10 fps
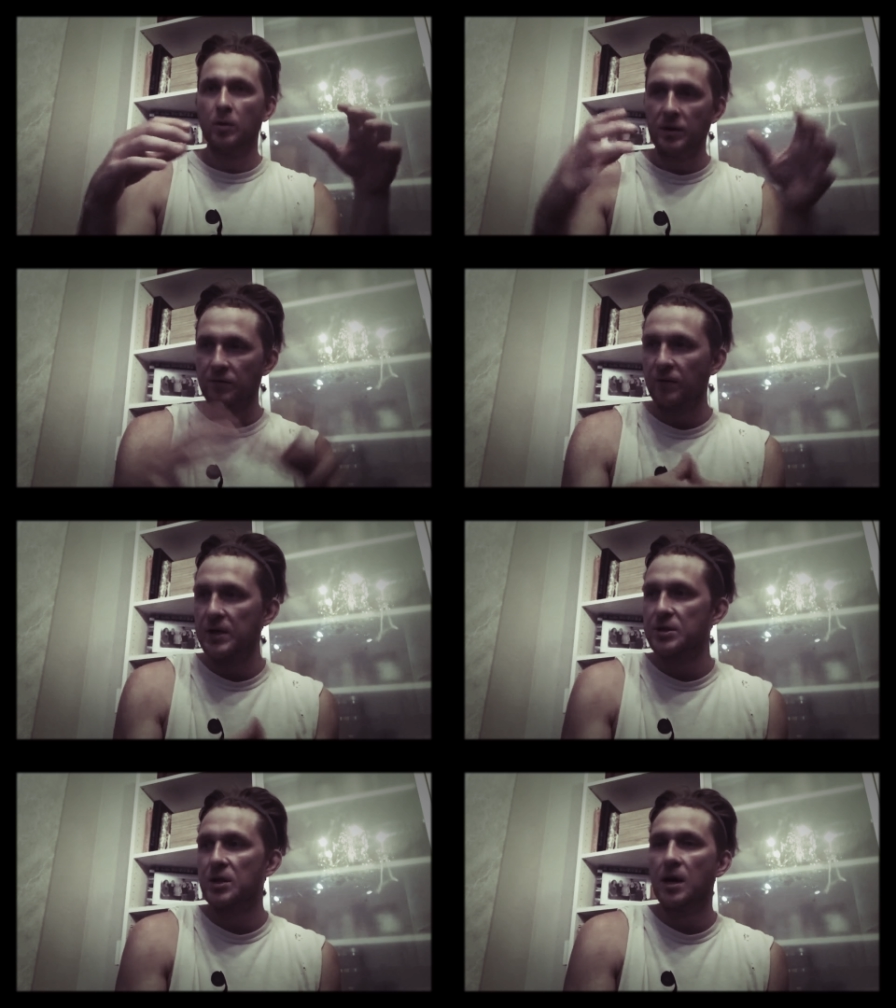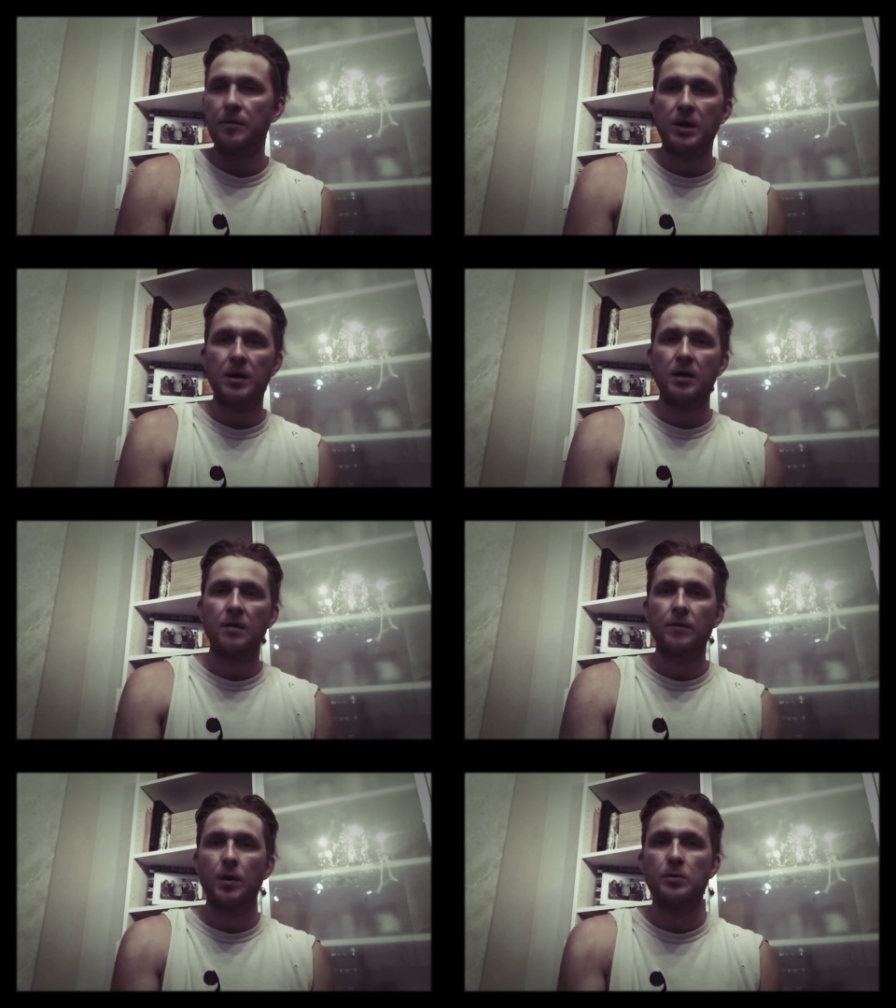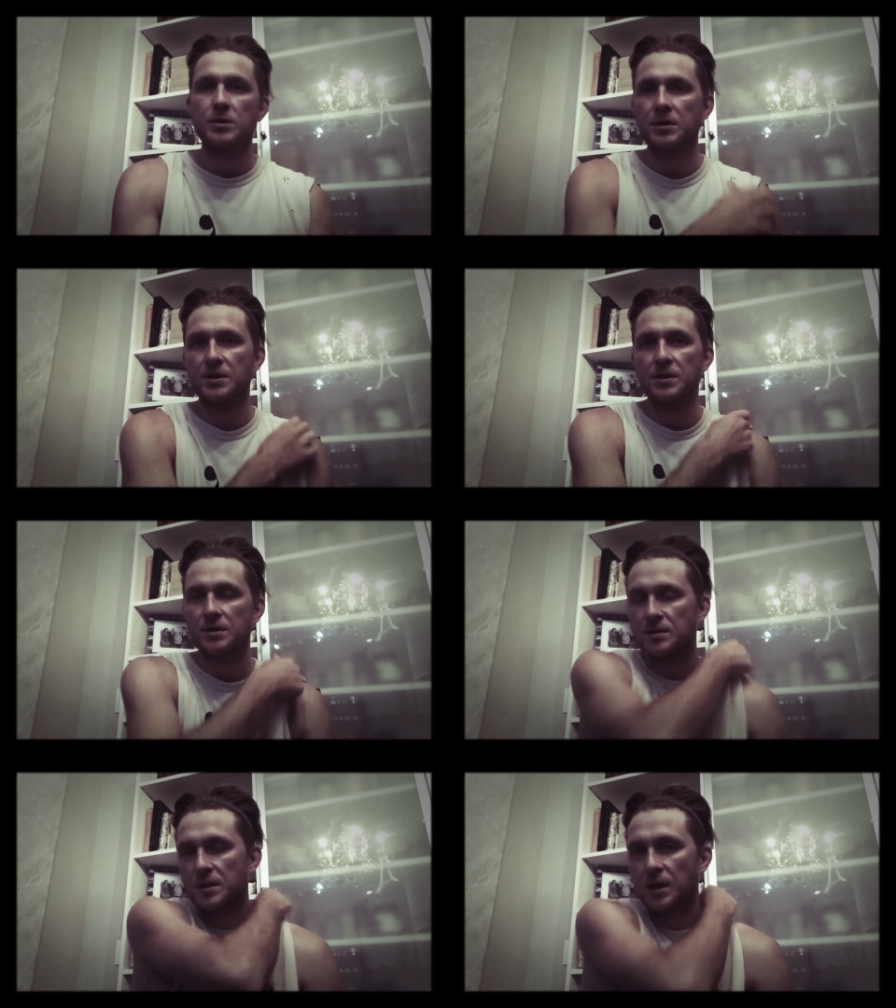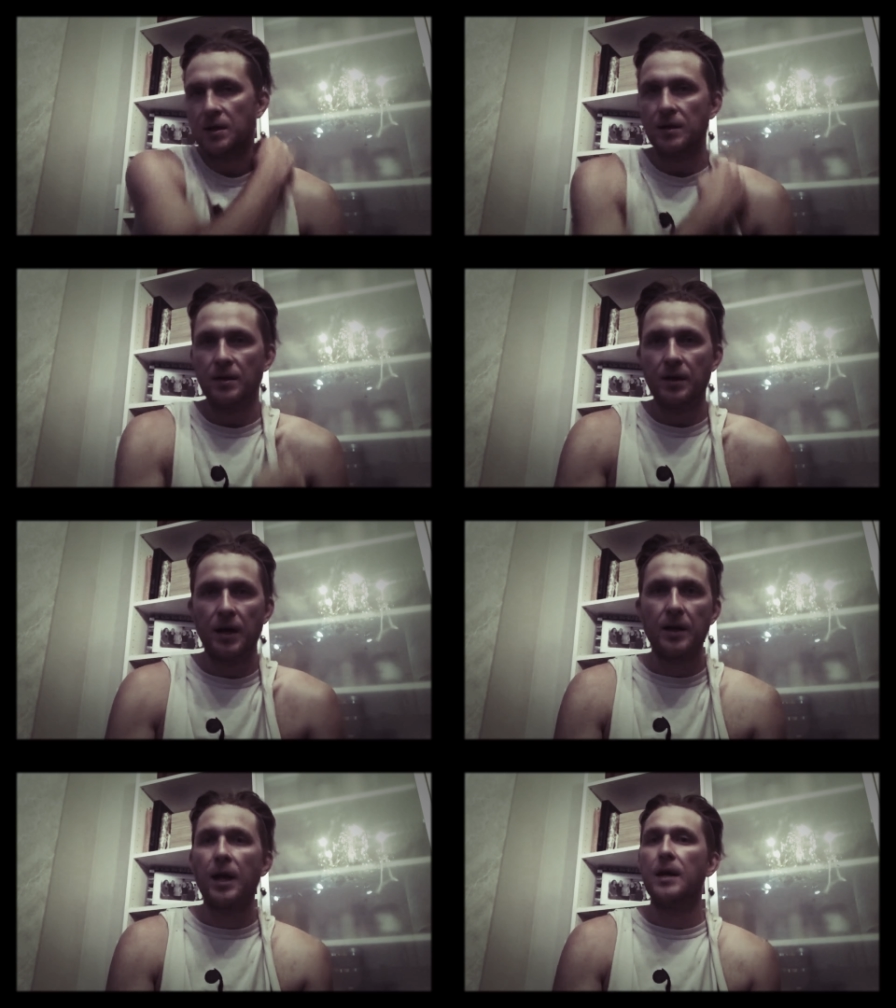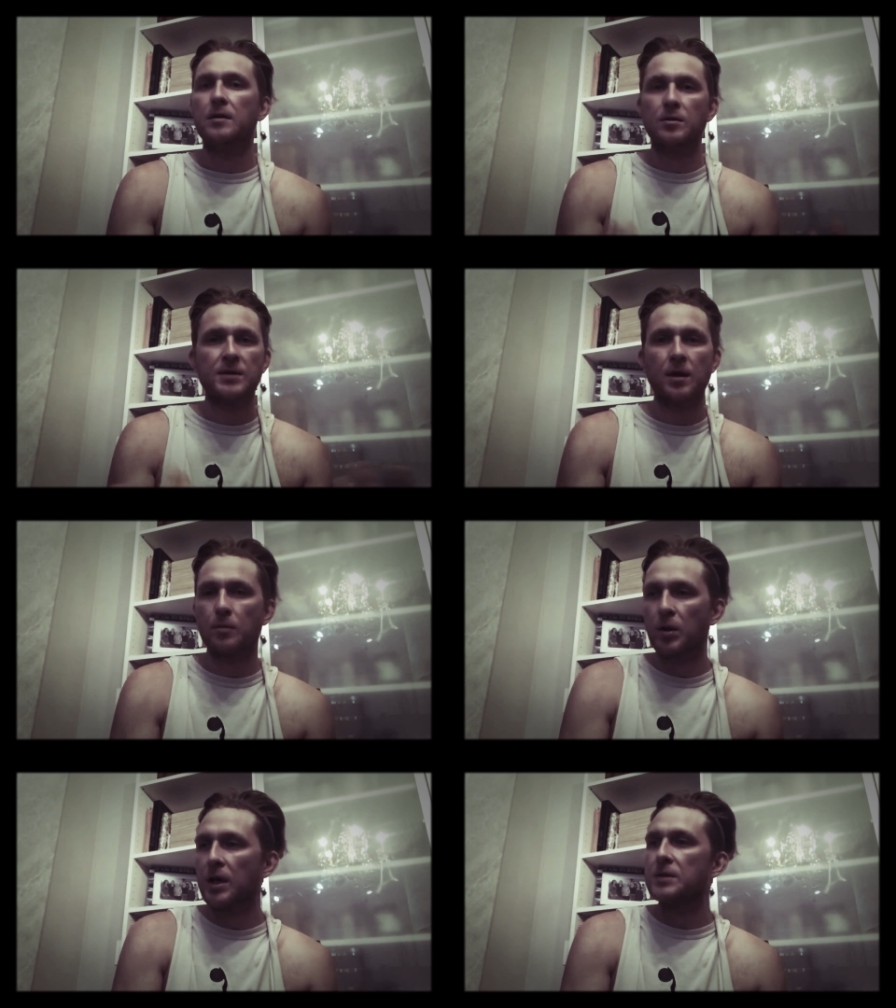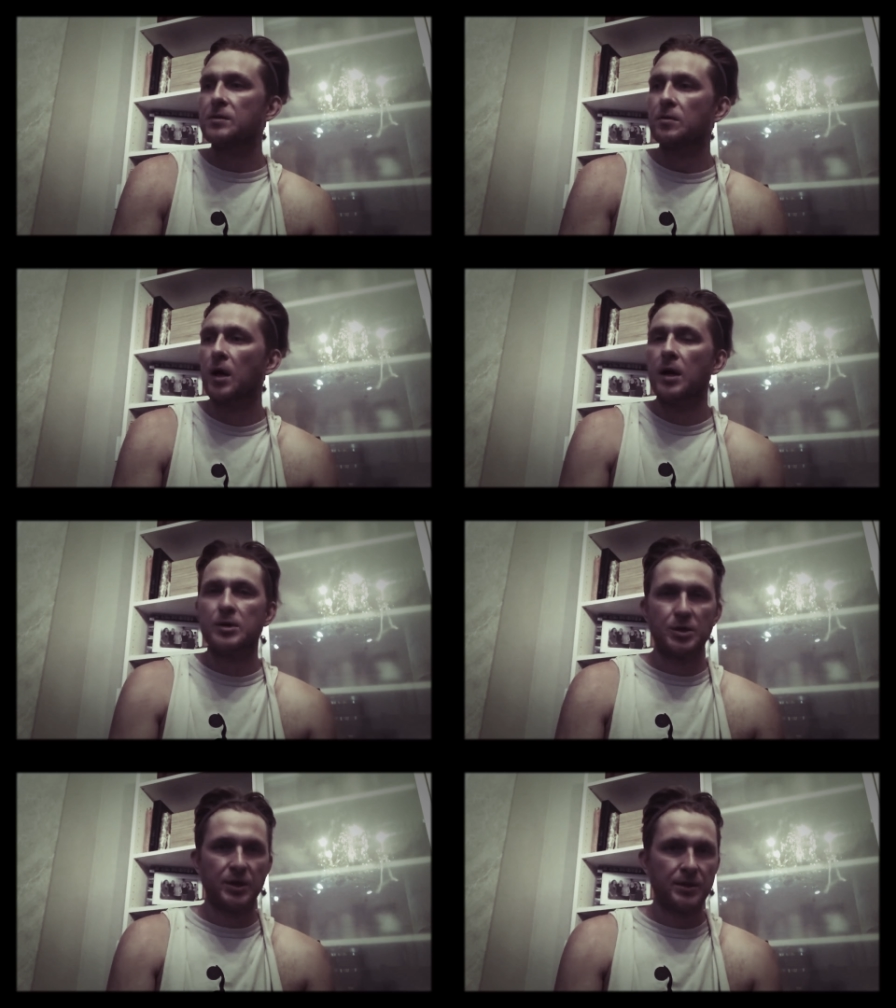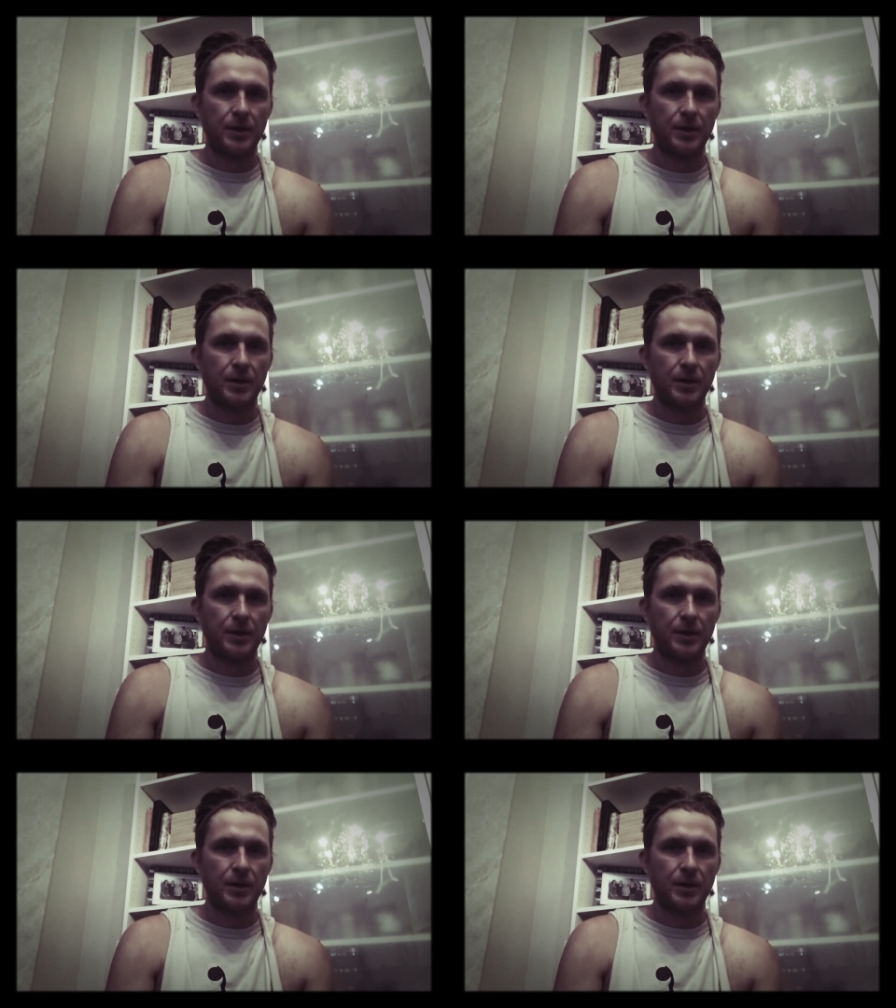We can FaceTime, and I can kind of coach and assist as needed, and Kate knows how to play, so she's